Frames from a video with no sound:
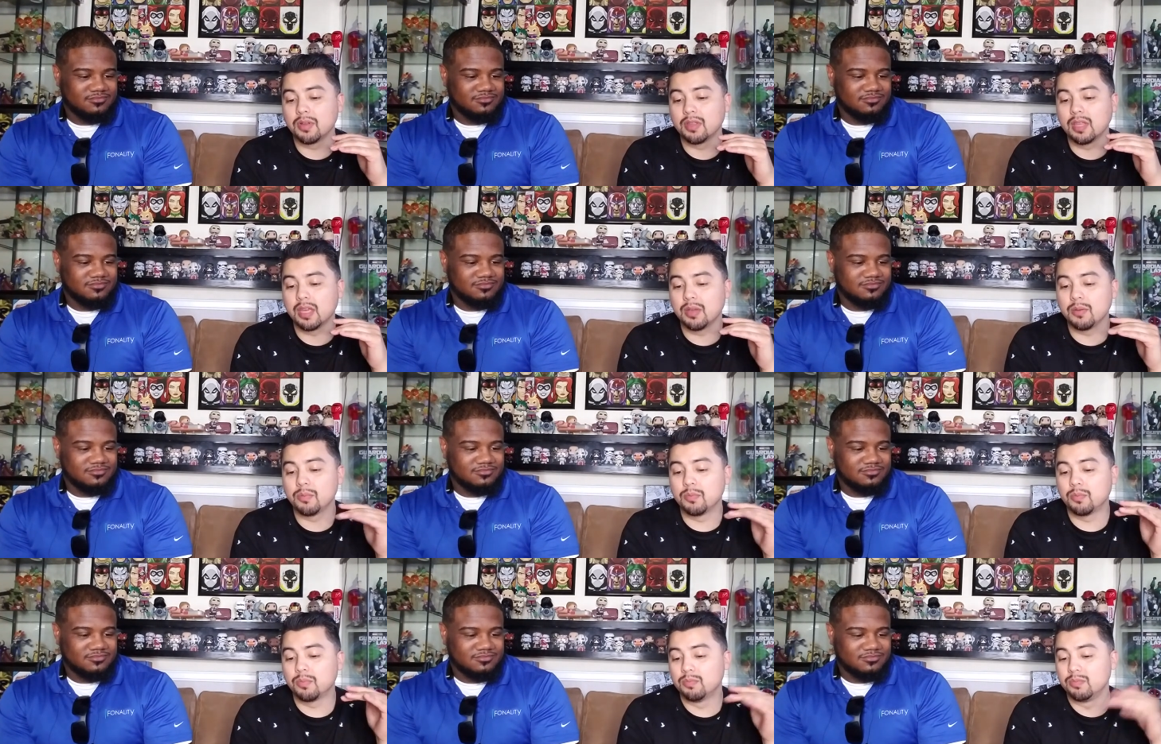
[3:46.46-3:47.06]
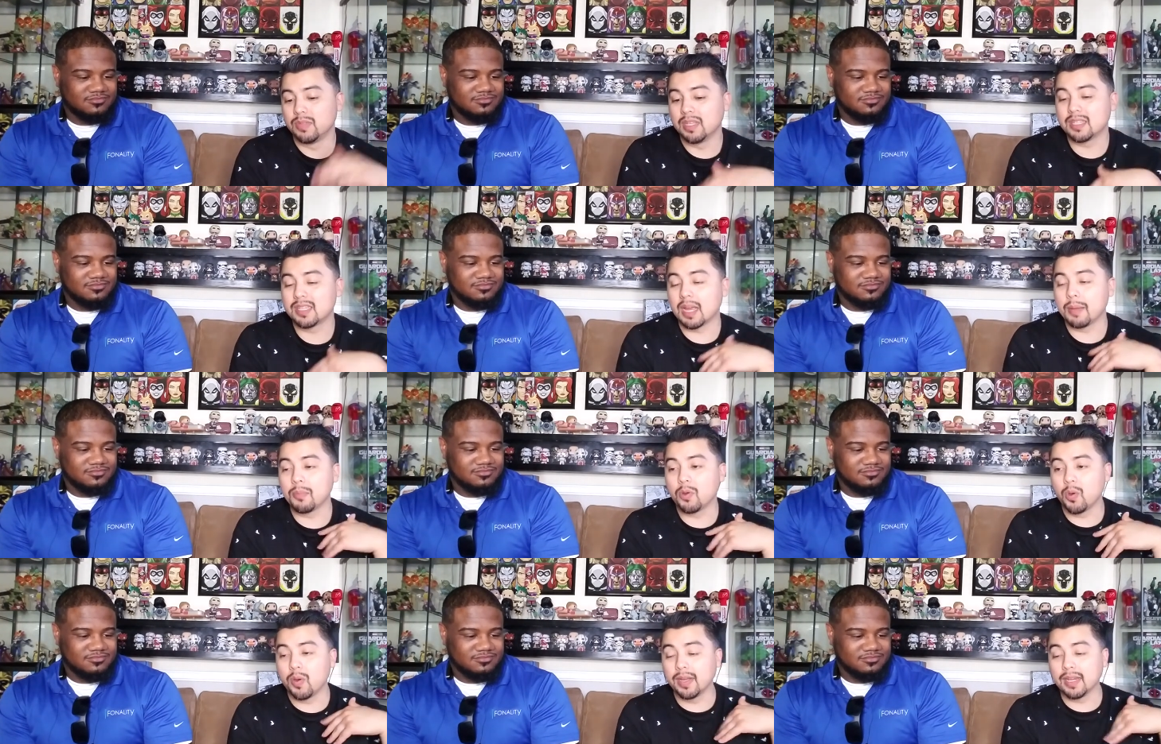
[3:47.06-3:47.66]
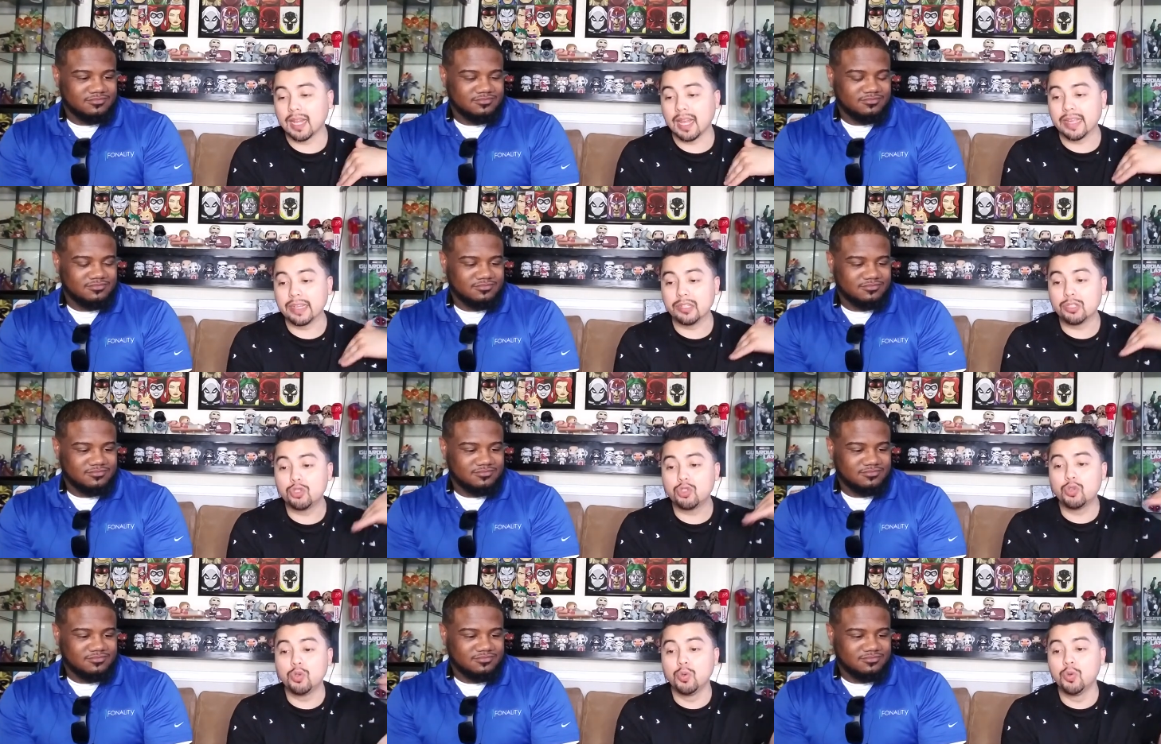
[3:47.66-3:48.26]
Speaker 1: they they stopped going like
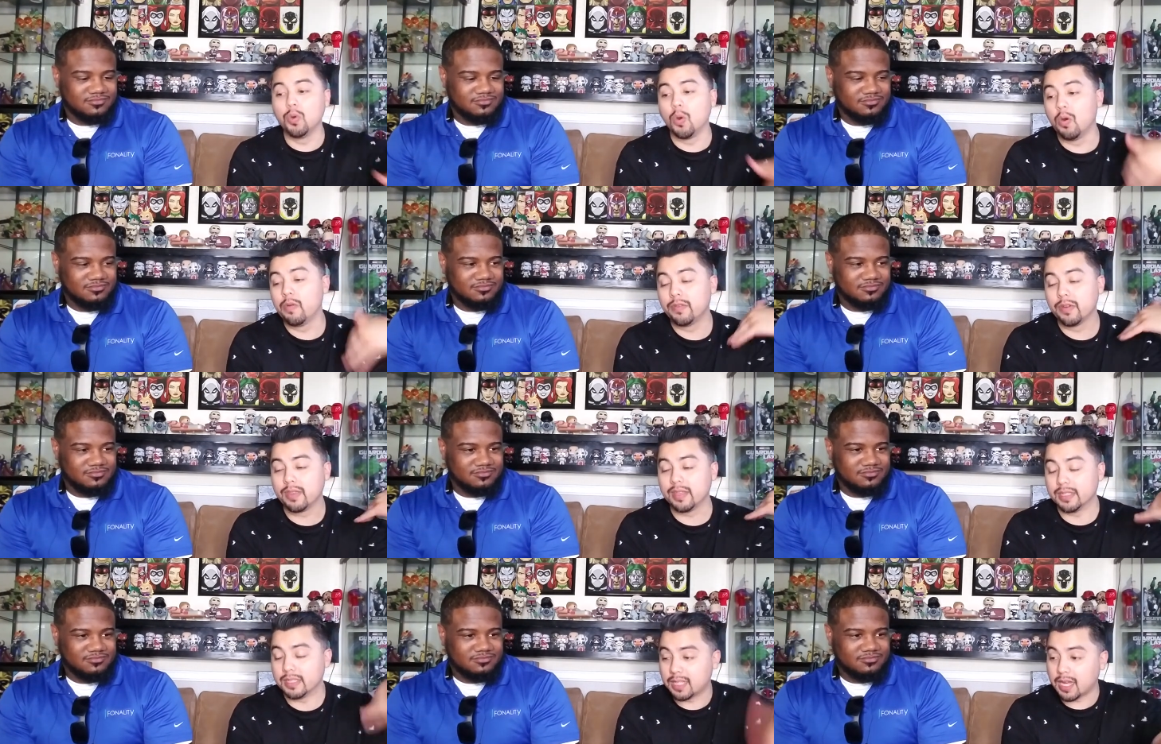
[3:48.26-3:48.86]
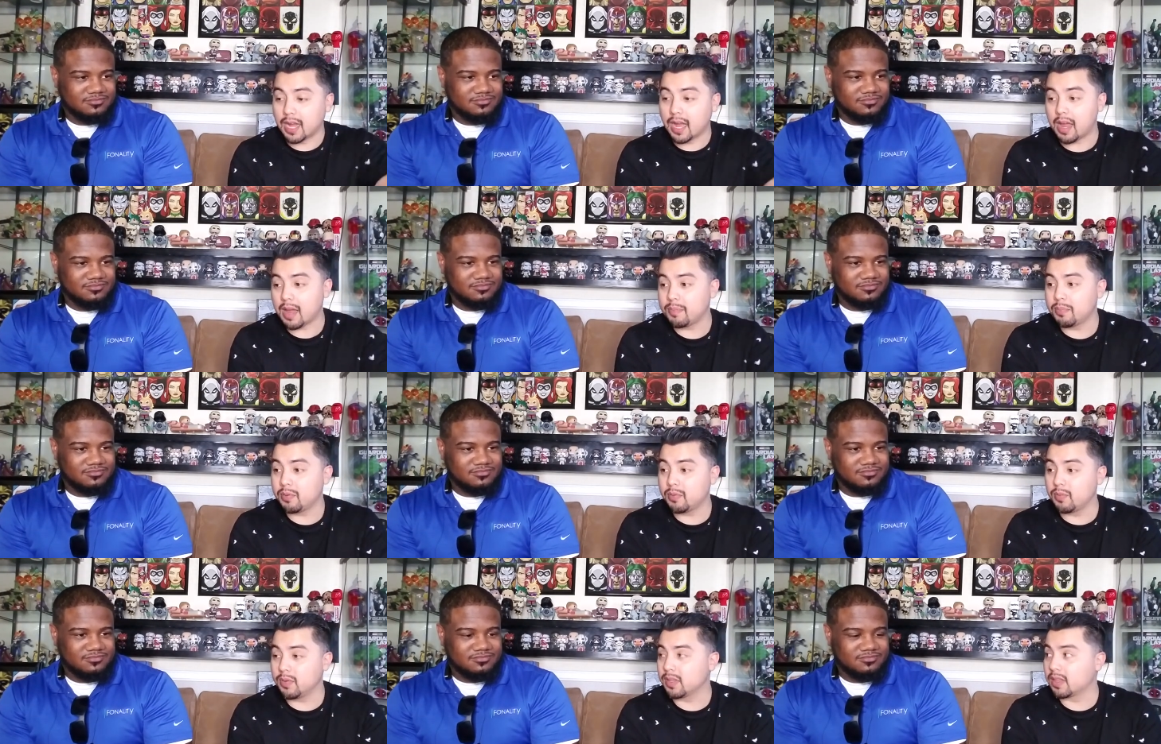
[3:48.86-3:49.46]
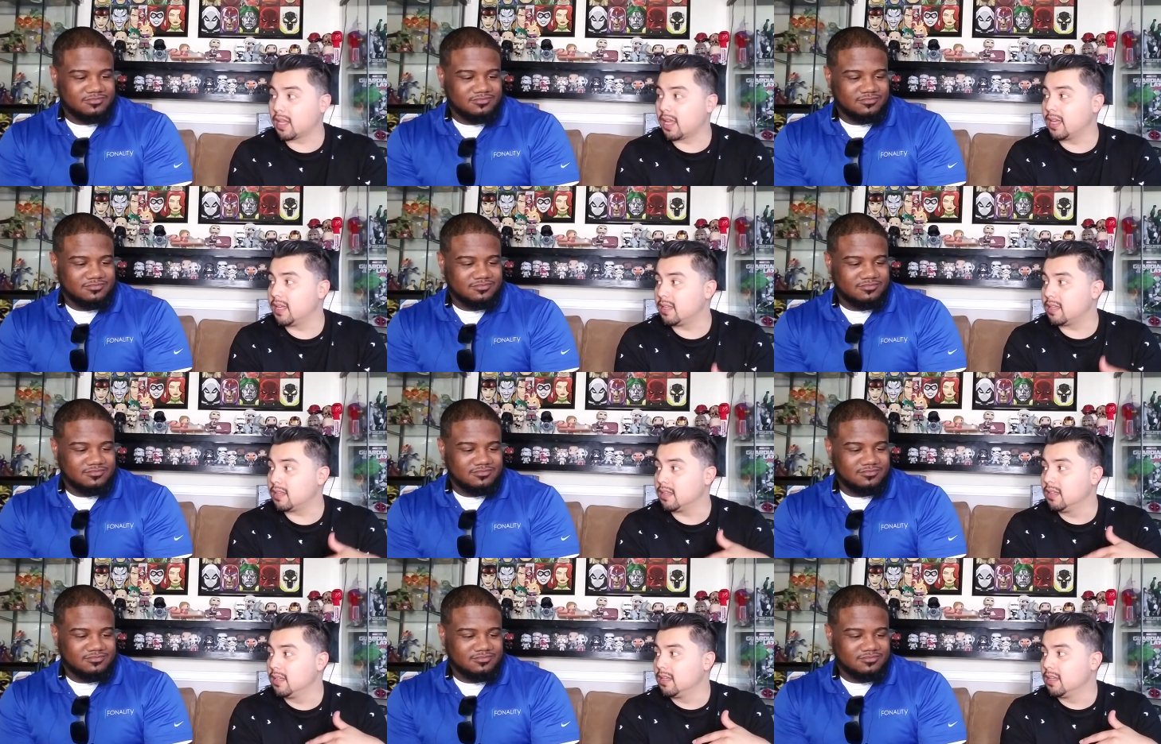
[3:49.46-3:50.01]
too over the top with like